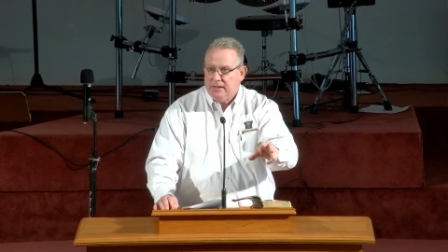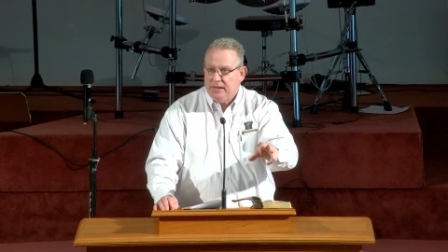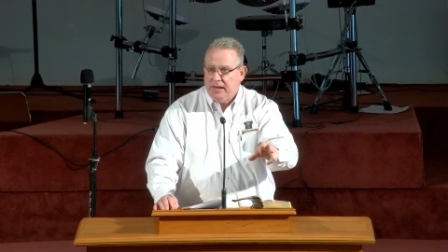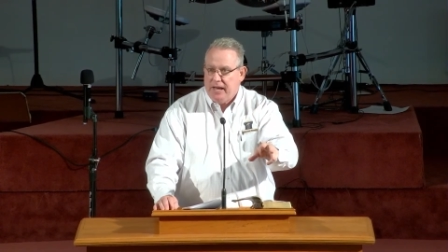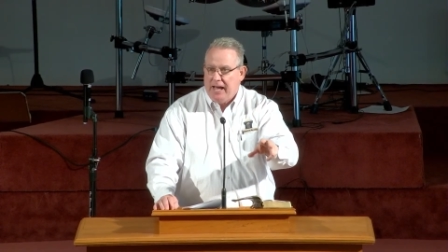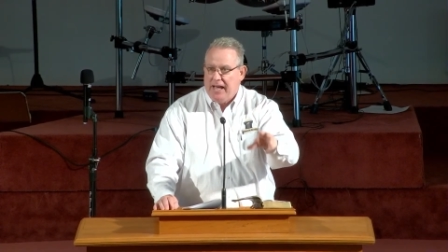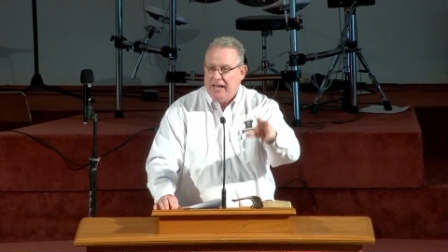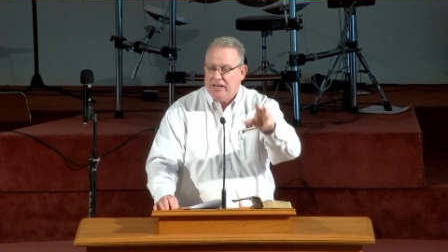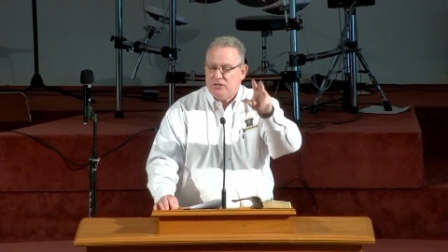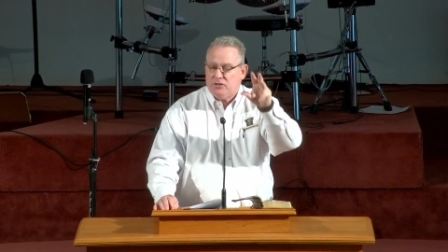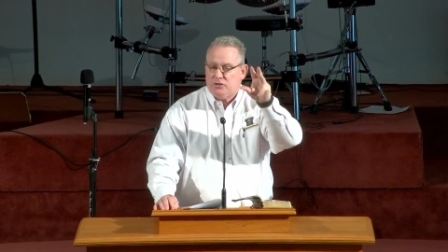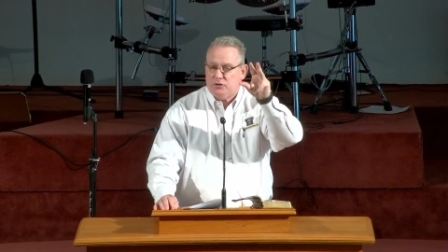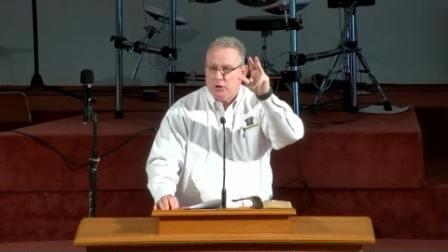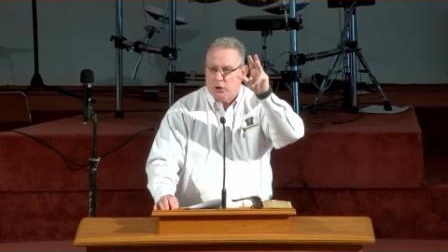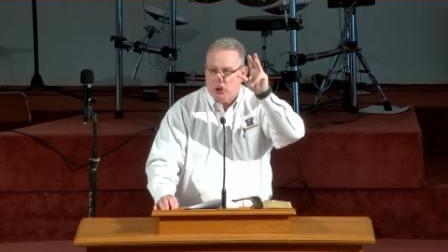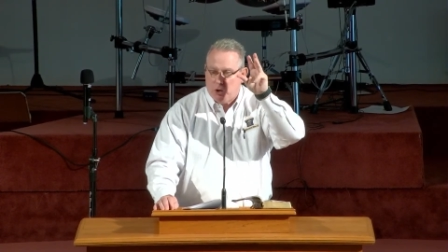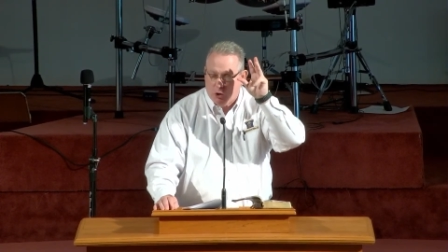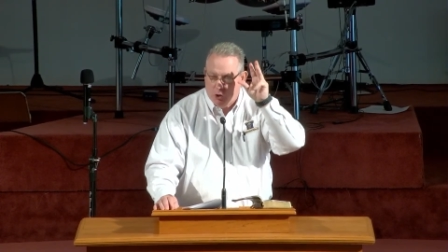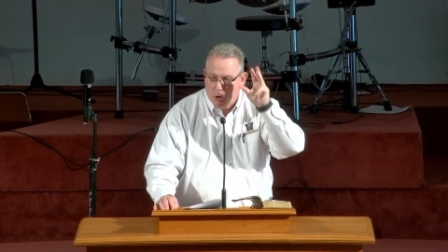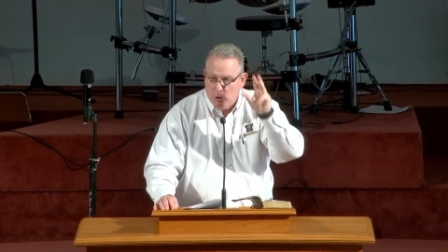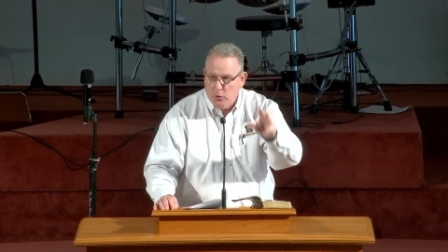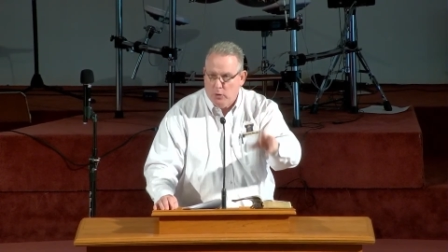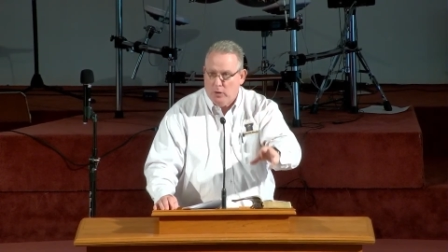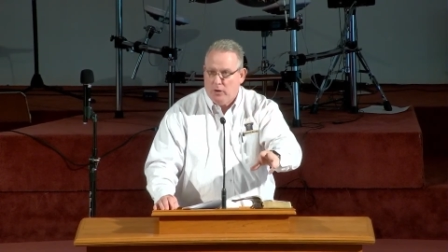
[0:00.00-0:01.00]
as the
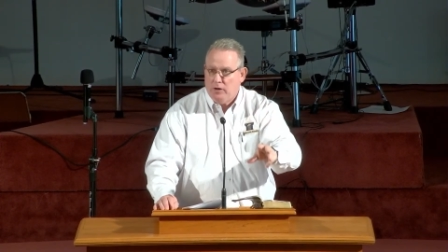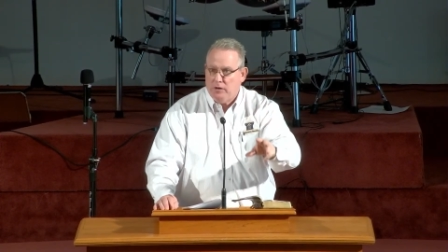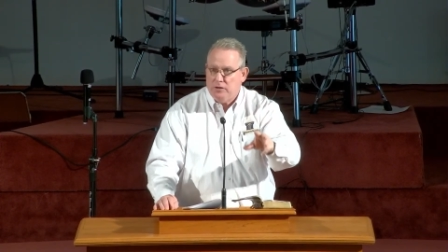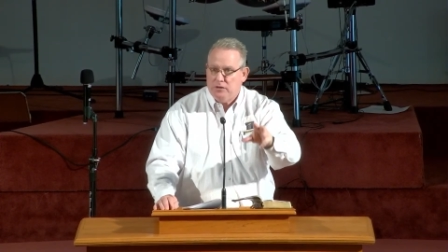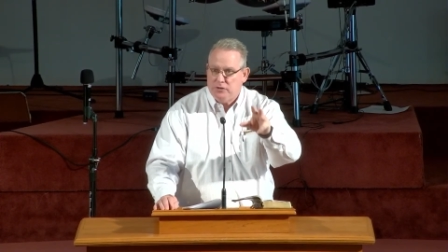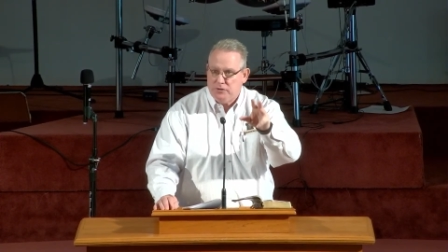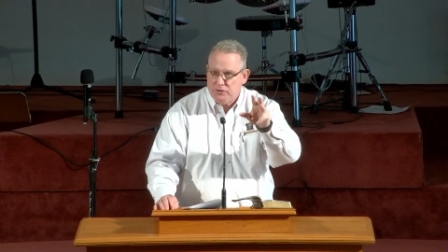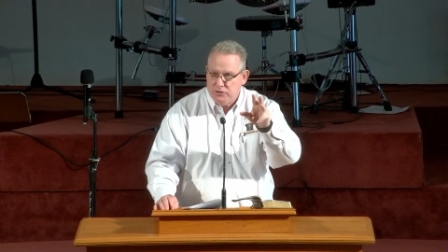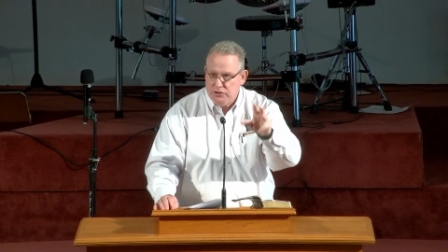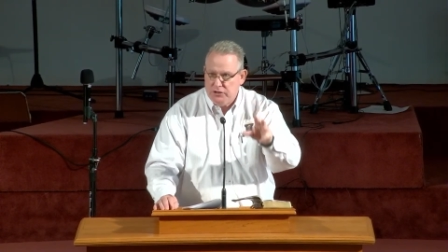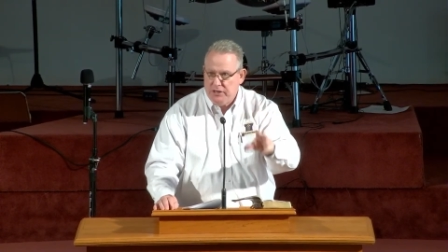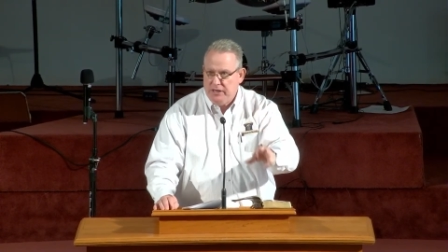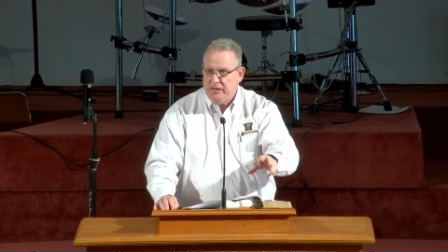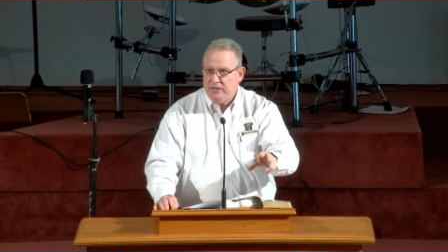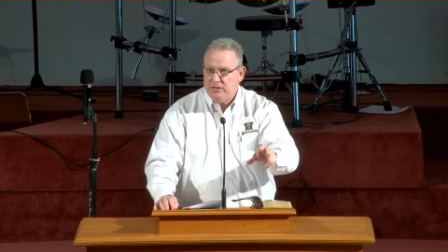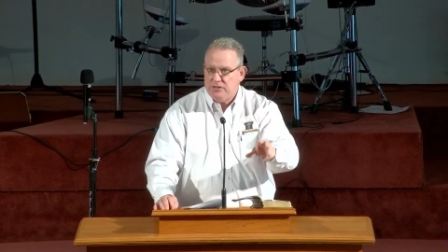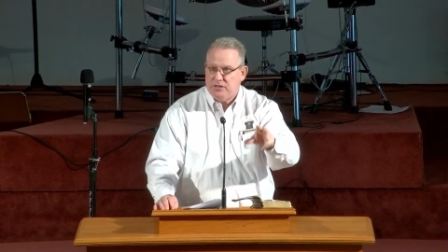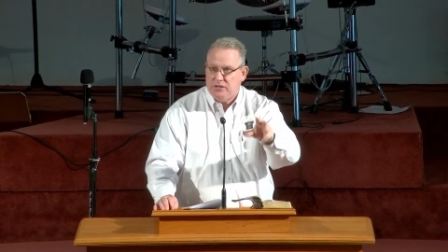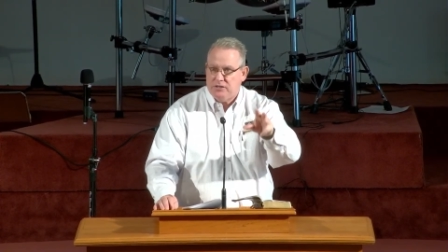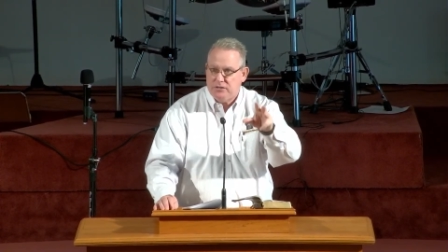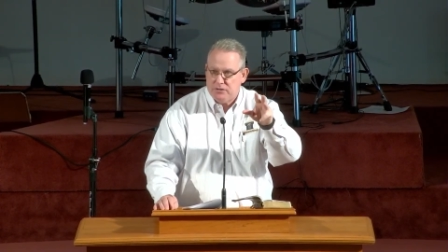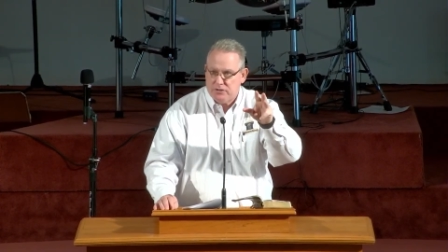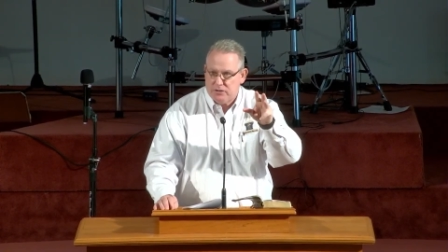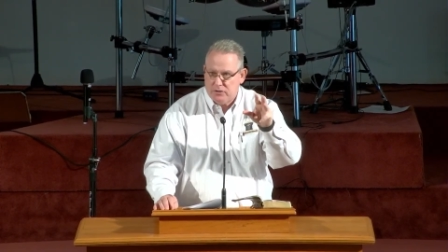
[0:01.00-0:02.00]
Lord
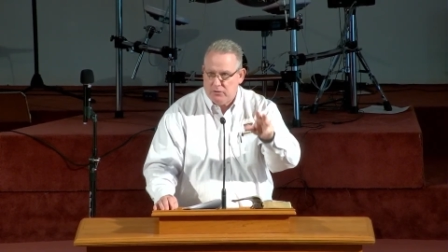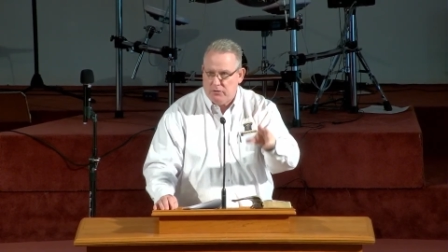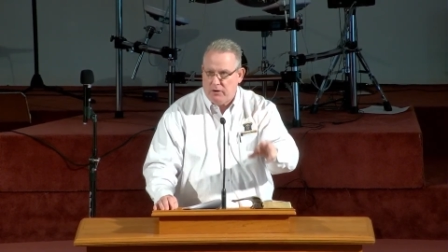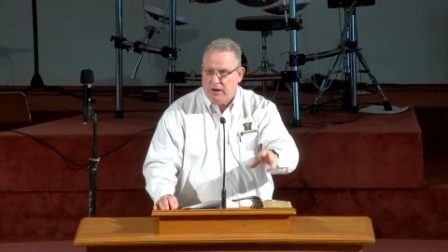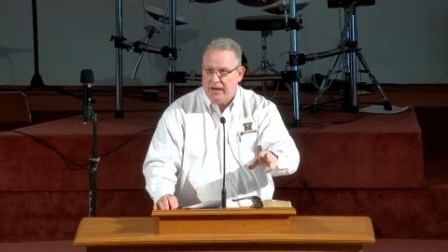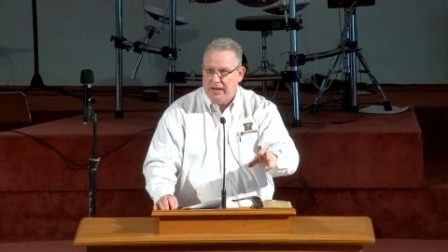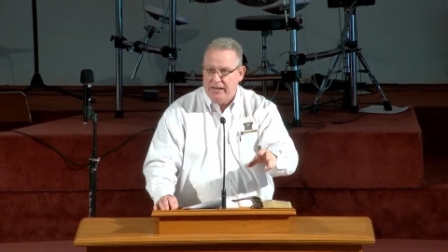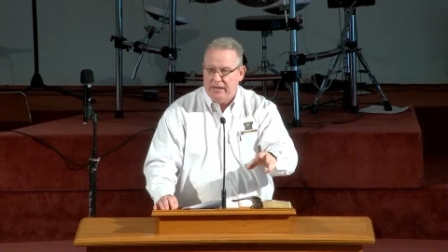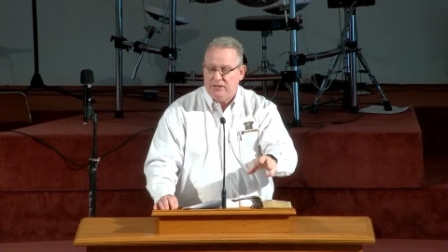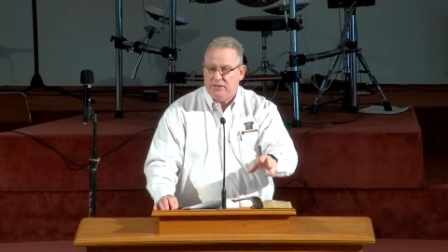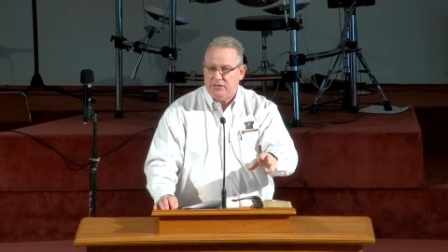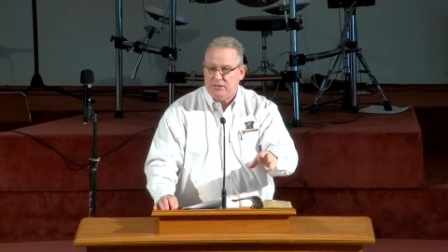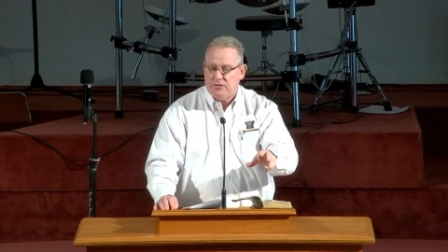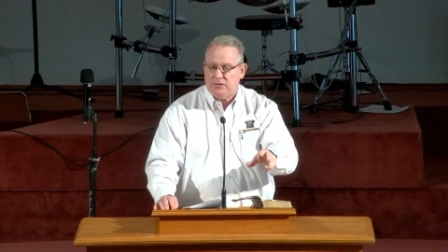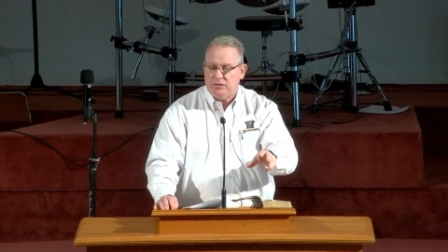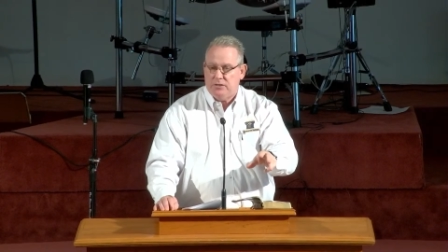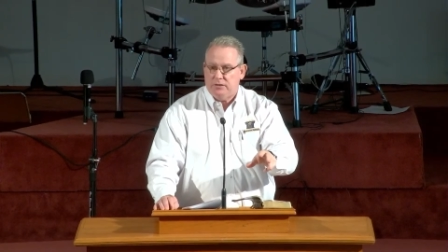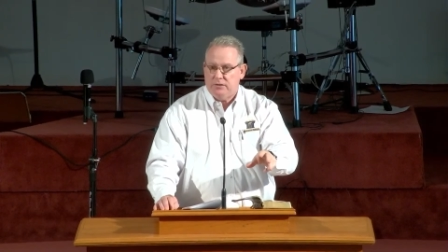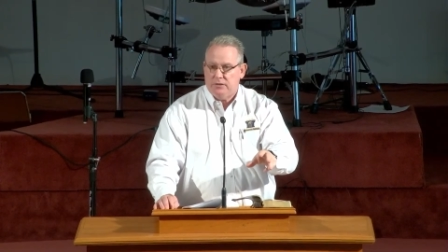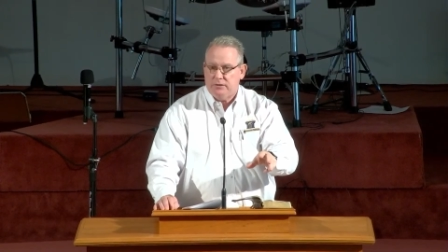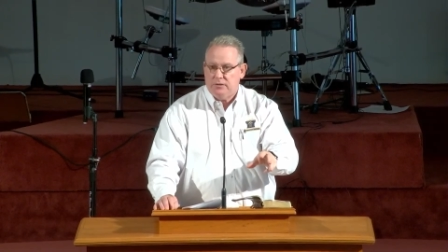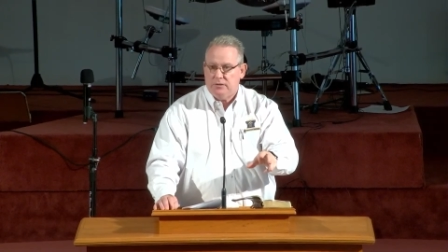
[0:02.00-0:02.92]
Jesus Christ,